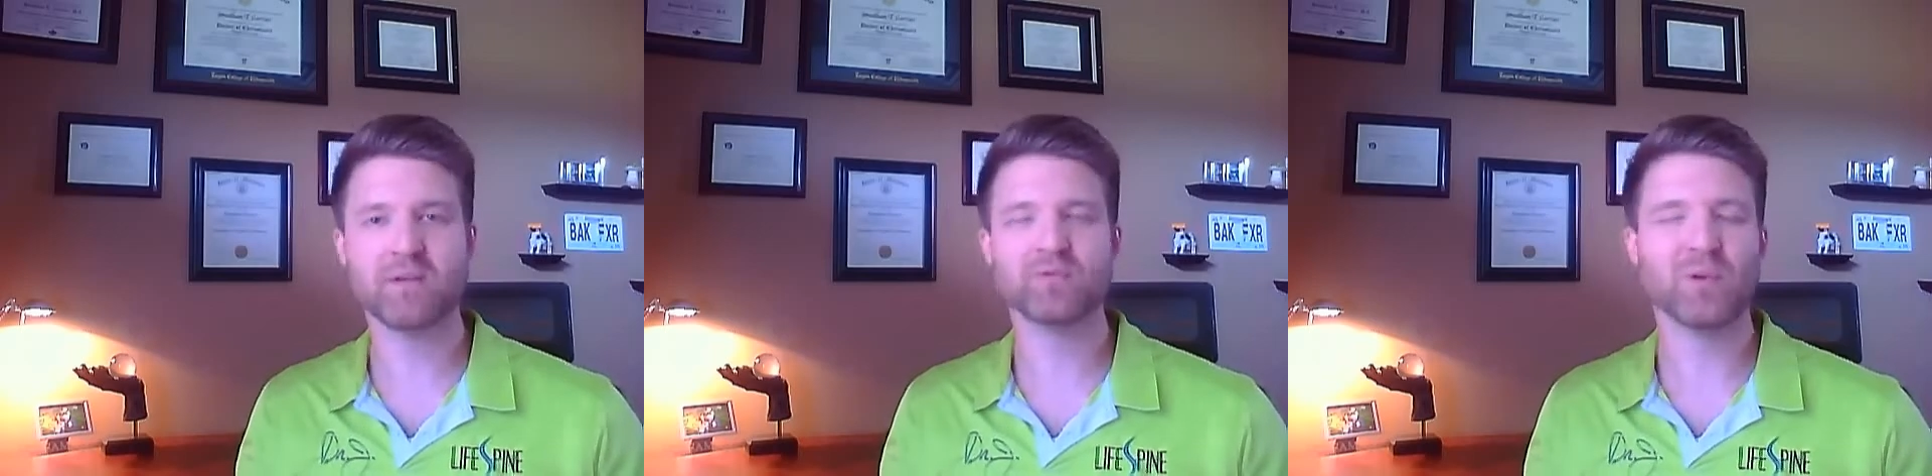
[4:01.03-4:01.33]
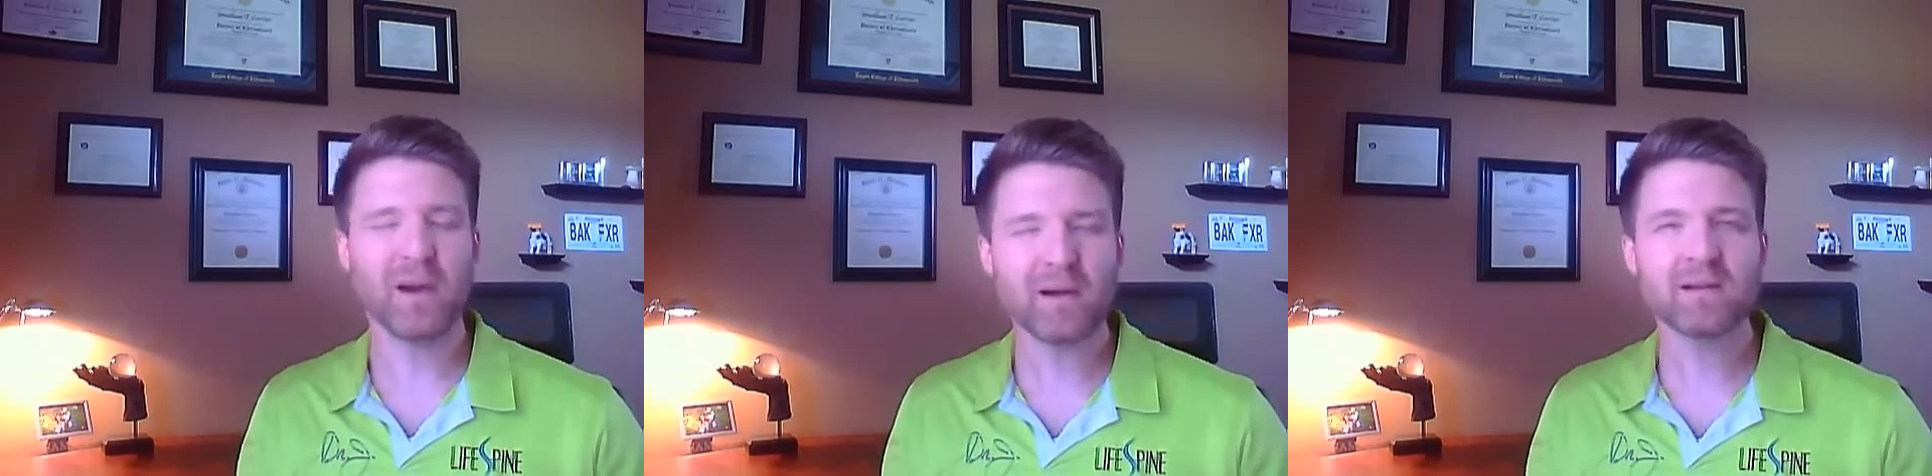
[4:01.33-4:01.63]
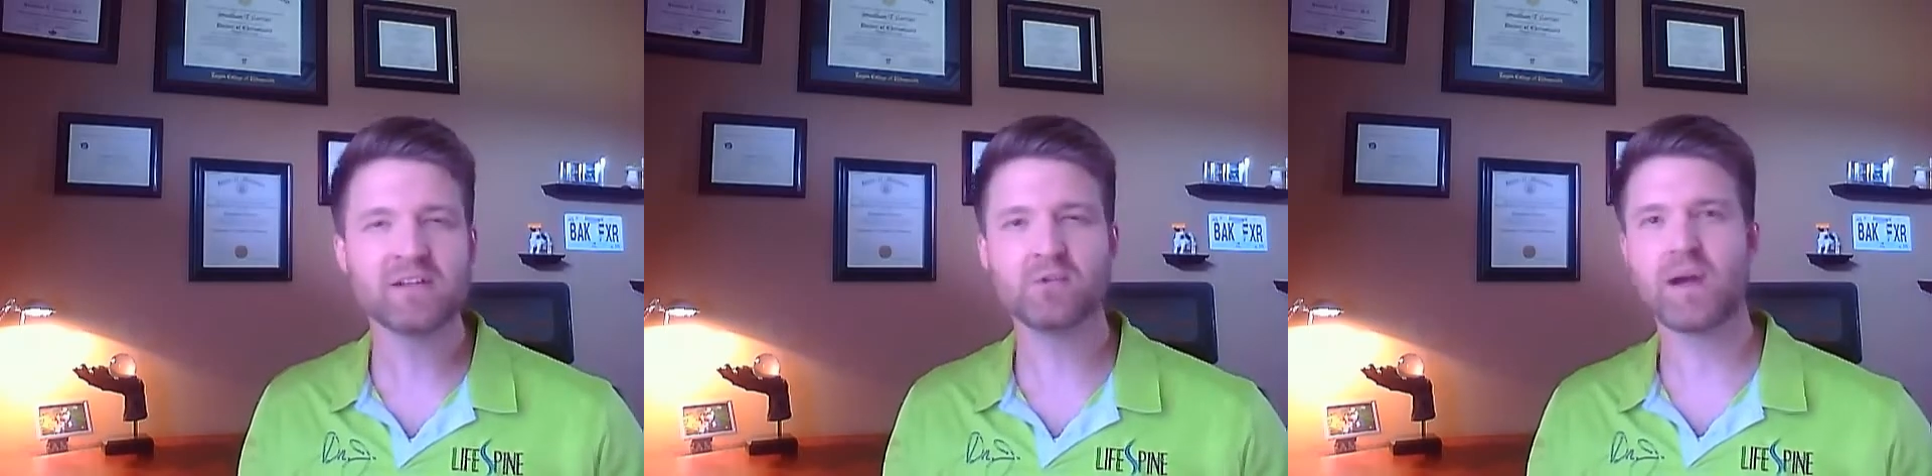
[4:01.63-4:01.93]

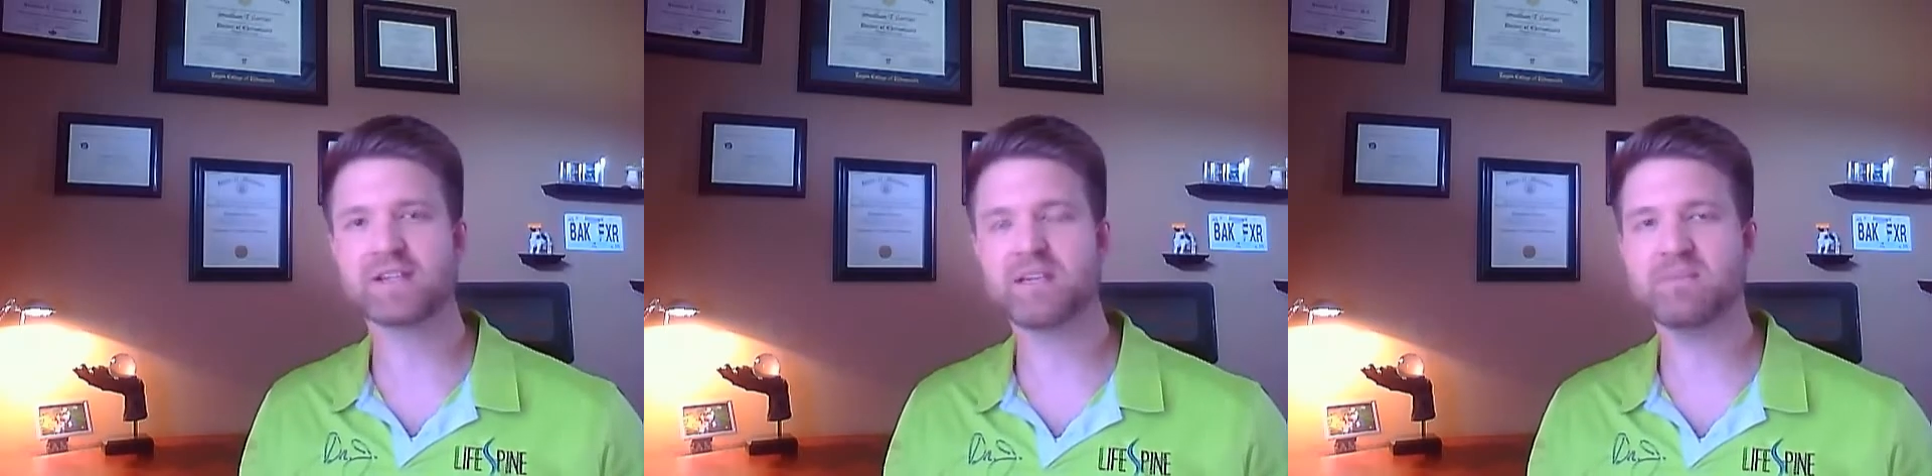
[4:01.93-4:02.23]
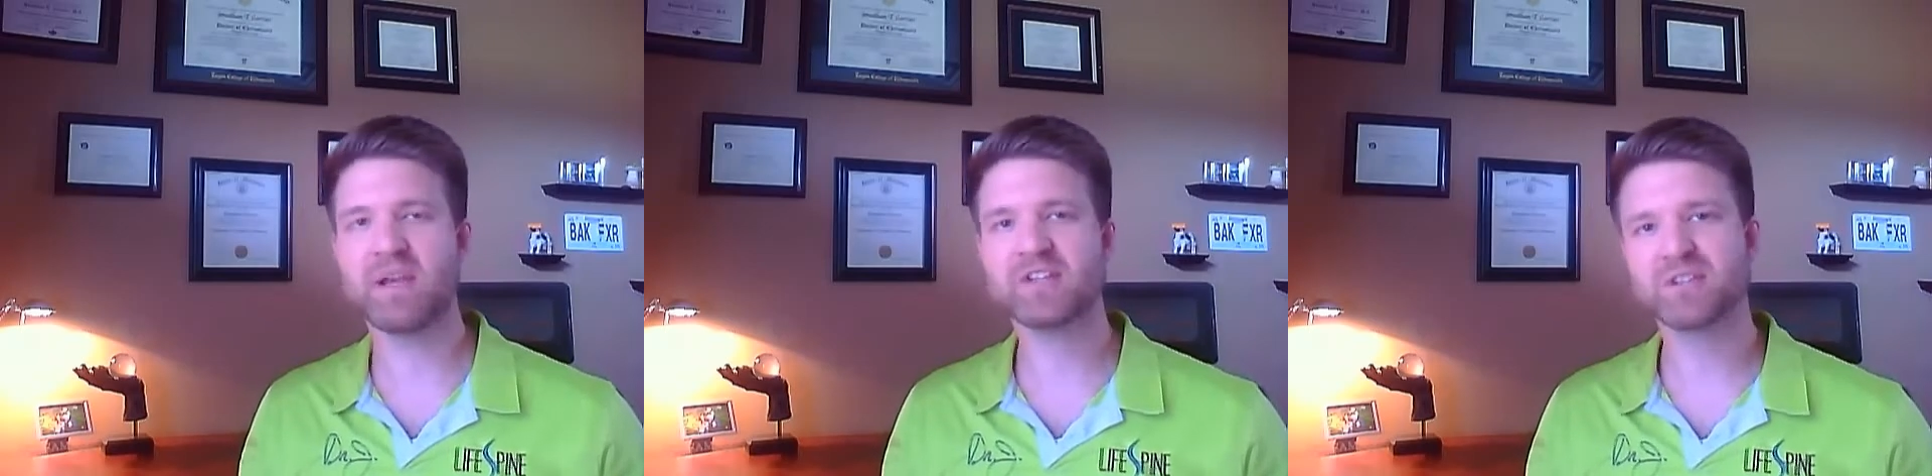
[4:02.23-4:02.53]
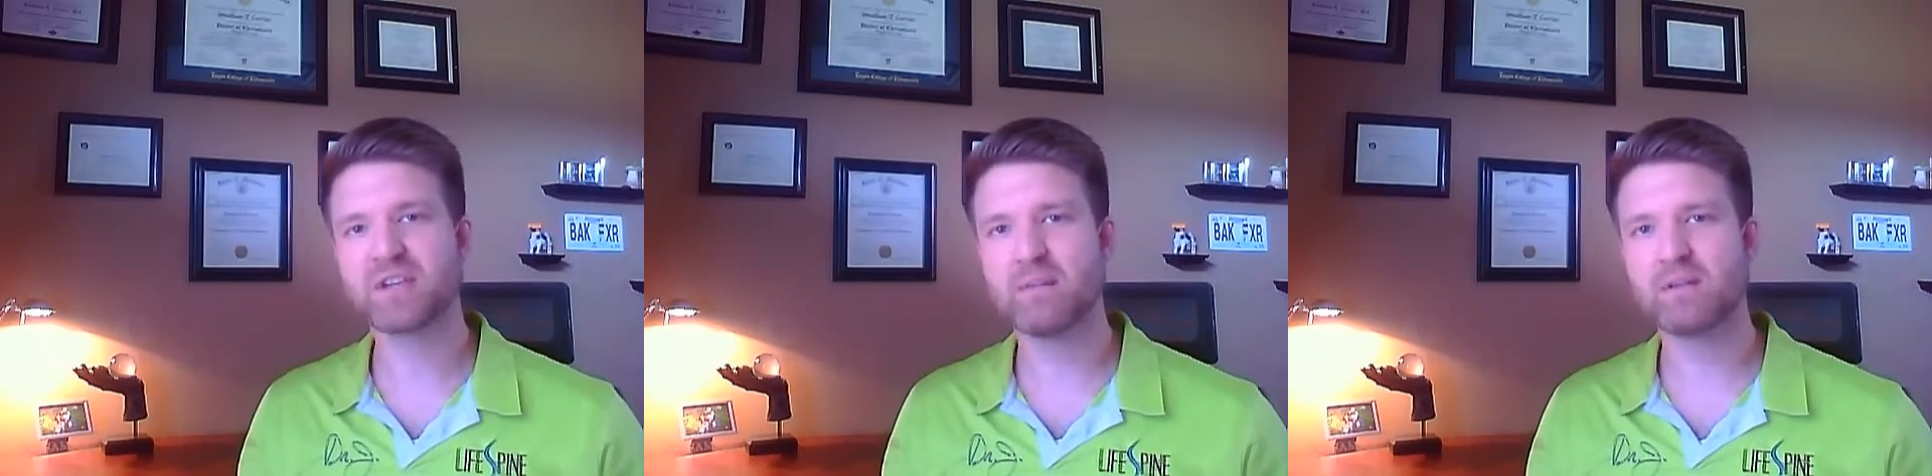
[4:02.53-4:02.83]
Rarely do I see
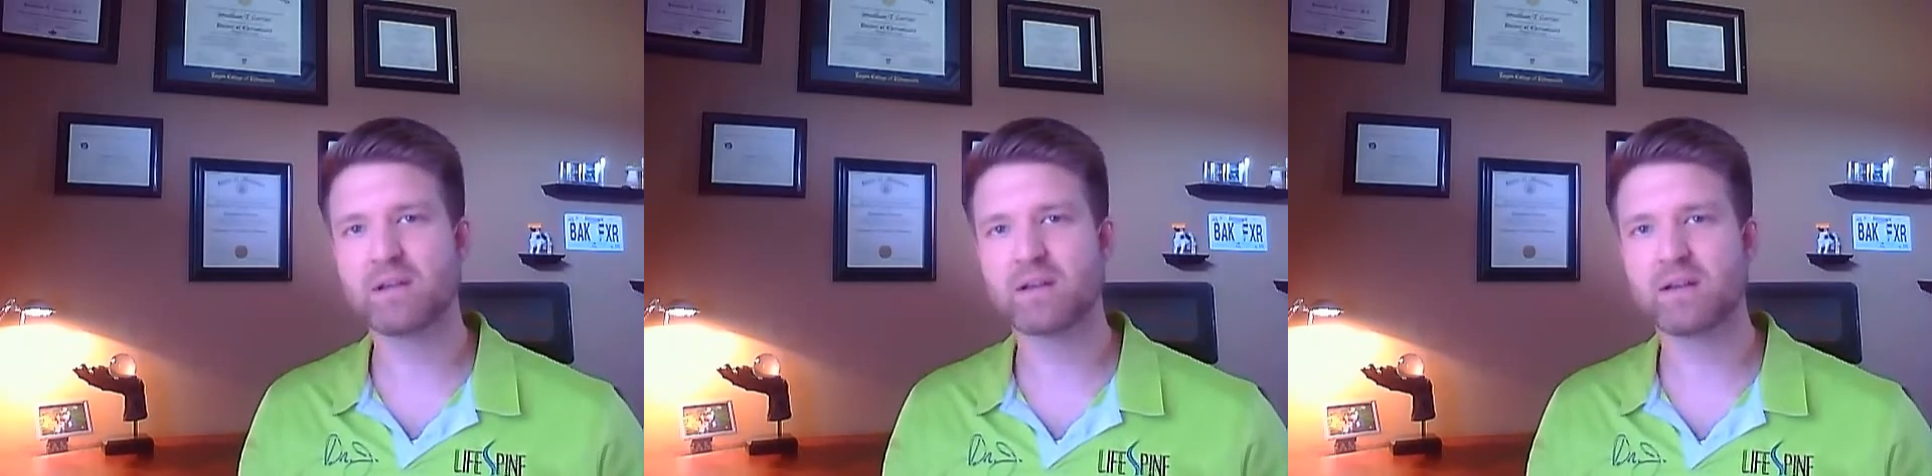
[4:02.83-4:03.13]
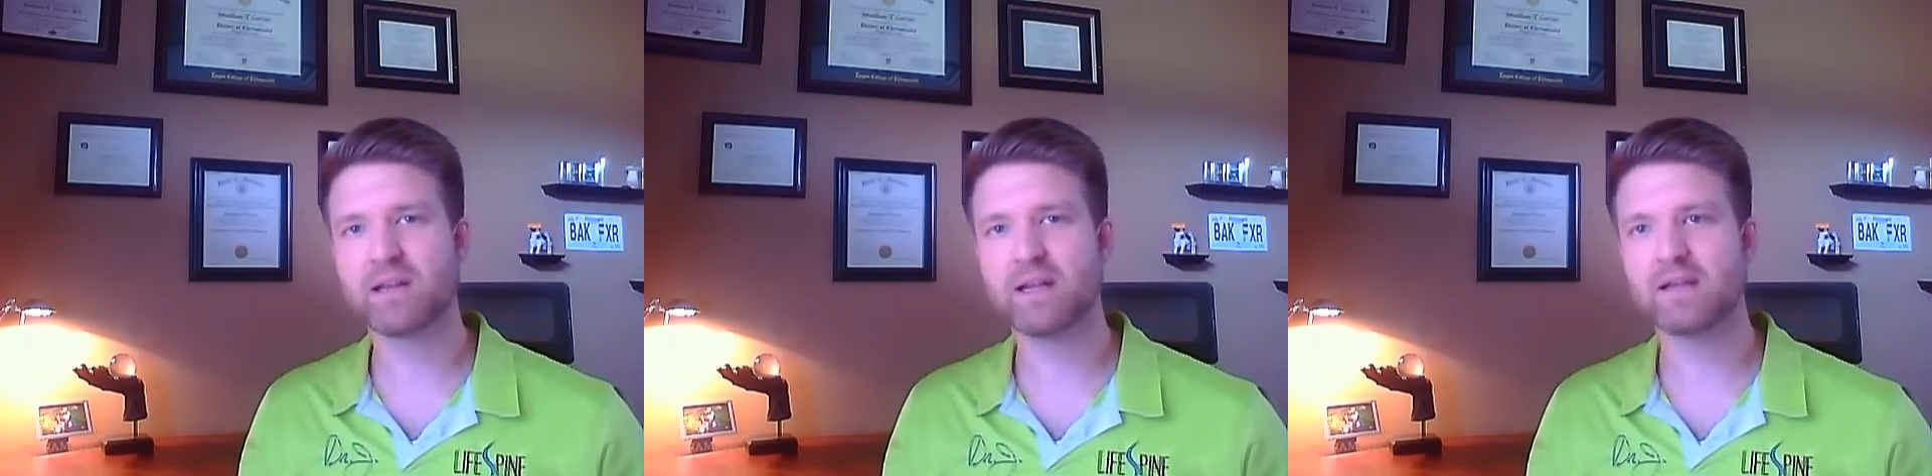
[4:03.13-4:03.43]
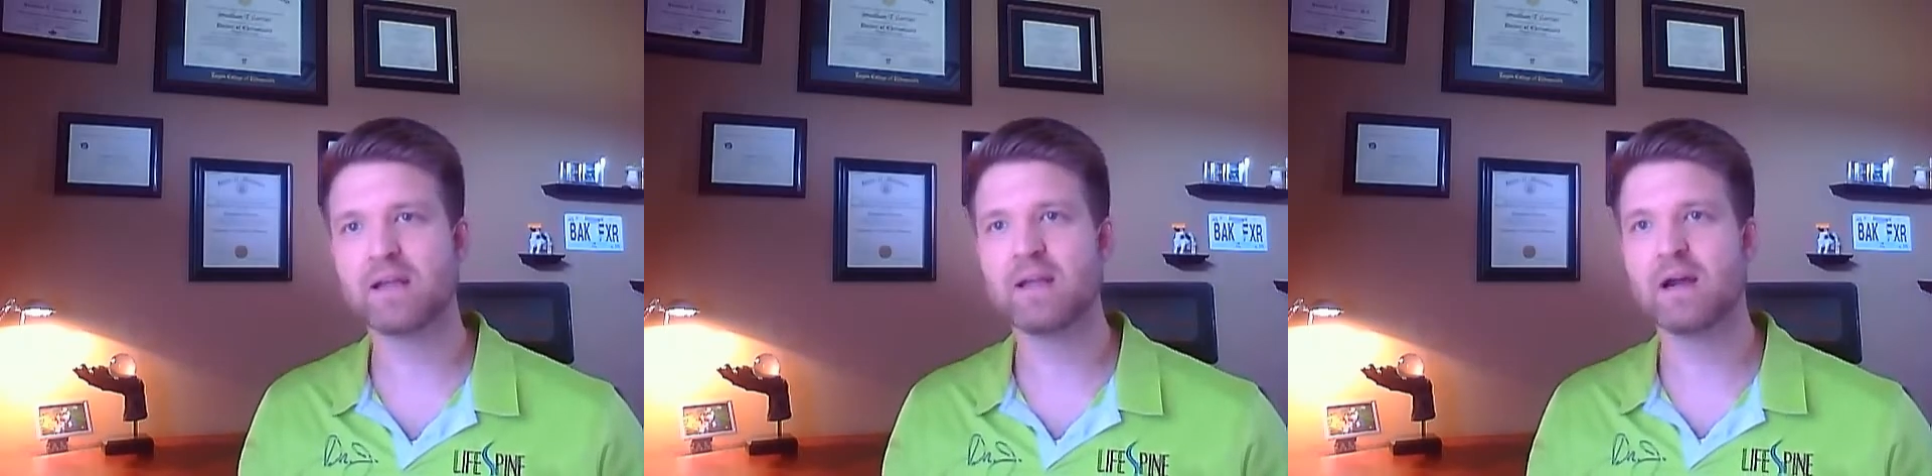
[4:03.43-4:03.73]
patients come into the clinic